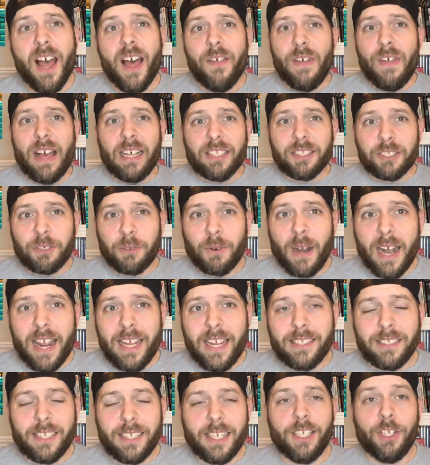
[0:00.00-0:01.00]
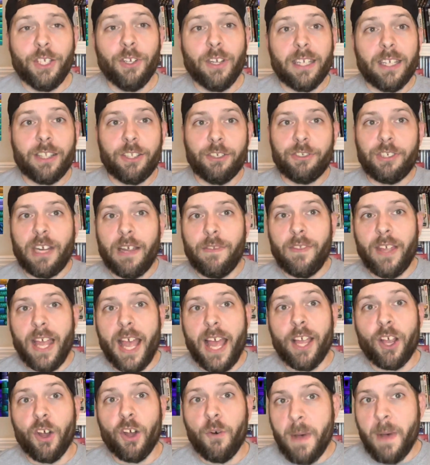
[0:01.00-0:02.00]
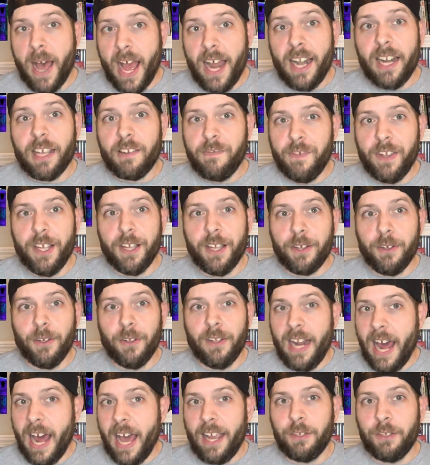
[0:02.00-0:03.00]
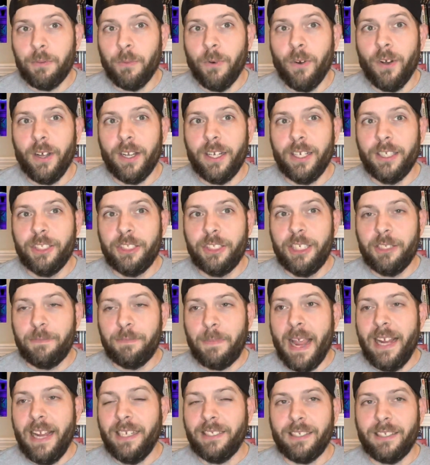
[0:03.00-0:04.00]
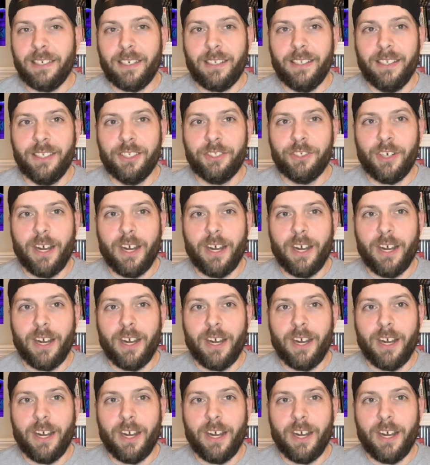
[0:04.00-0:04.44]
That's crazy. You get to drive the Egg-O-Matic vehicle in Act 1 and just basically